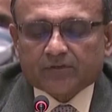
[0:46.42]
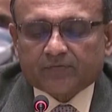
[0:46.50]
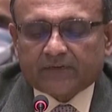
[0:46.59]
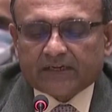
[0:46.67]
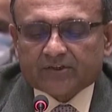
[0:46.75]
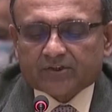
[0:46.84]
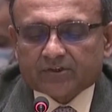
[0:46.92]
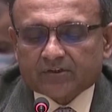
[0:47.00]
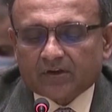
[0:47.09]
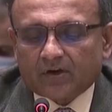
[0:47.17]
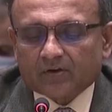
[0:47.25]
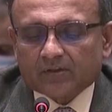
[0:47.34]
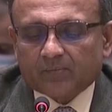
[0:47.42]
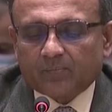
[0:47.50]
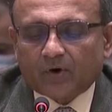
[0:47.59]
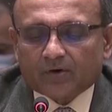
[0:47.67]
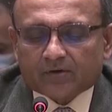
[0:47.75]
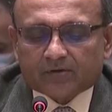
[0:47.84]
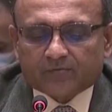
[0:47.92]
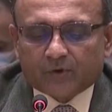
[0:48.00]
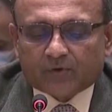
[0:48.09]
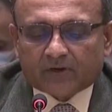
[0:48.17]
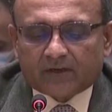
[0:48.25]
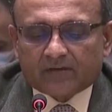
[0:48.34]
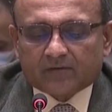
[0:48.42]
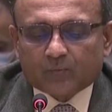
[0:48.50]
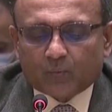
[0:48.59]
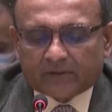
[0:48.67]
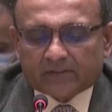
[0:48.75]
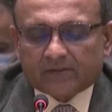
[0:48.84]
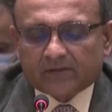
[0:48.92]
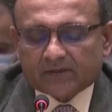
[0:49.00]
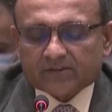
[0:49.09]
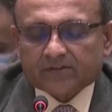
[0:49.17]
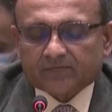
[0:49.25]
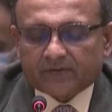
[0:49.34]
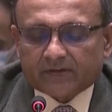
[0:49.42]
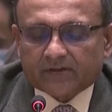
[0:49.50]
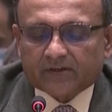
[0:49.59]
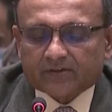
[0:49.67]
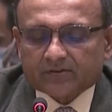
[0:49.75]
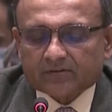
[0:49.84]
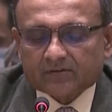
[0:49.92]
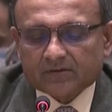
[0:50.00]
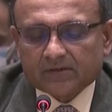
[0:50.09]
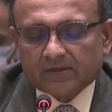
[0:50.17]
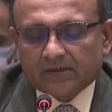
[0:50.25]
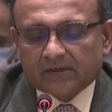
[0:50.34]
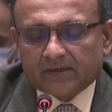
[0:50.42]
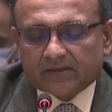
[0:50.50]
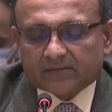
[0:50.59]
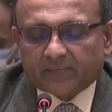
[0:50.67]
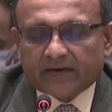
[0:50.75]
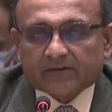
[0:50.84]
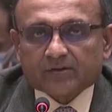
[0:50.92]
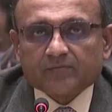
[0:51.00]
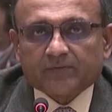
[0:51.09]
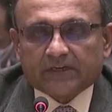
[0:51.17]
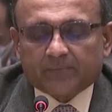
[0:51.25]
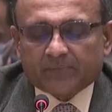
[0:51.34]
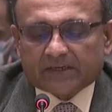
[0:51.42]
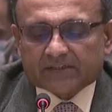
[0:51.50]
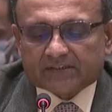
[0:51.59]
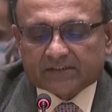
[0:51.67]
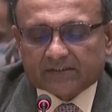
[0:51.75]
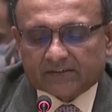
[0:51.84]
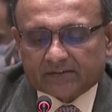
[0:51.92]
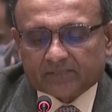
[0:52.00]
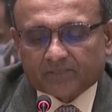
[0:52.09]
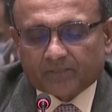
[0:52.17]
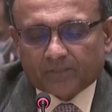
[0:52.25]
of tension along the border of Ukraine with the Russian Federation is a matter of deep concern.